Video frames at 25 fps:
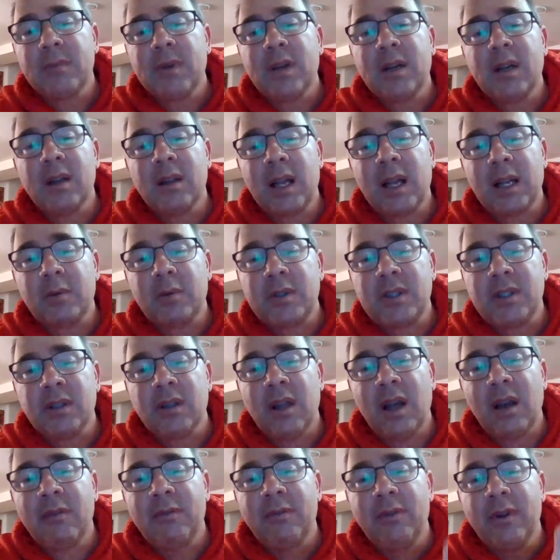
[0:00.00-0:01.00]
collect what you
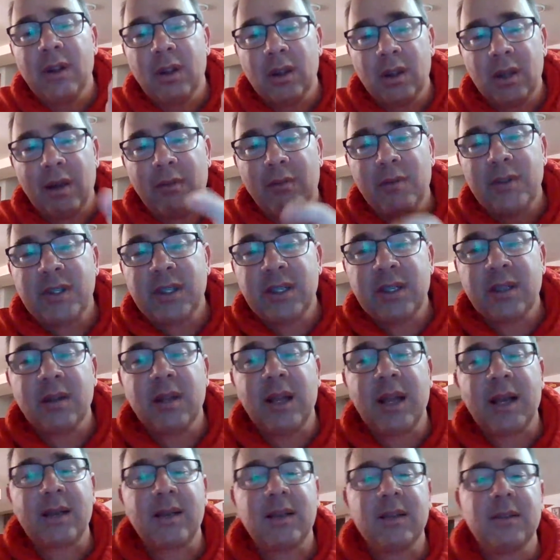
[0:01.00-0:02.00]
love, love what you
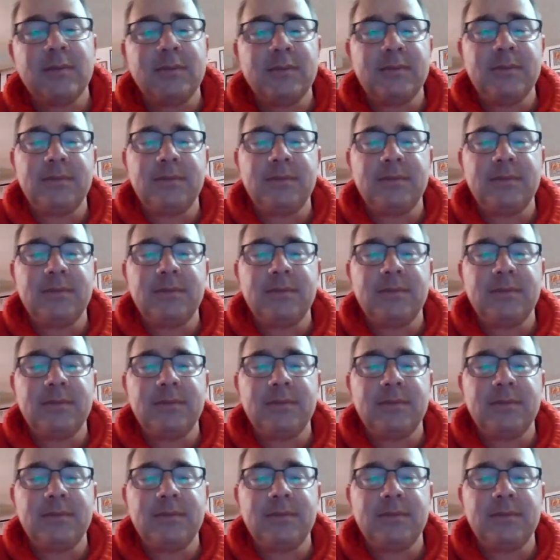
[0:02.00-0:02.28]
collect.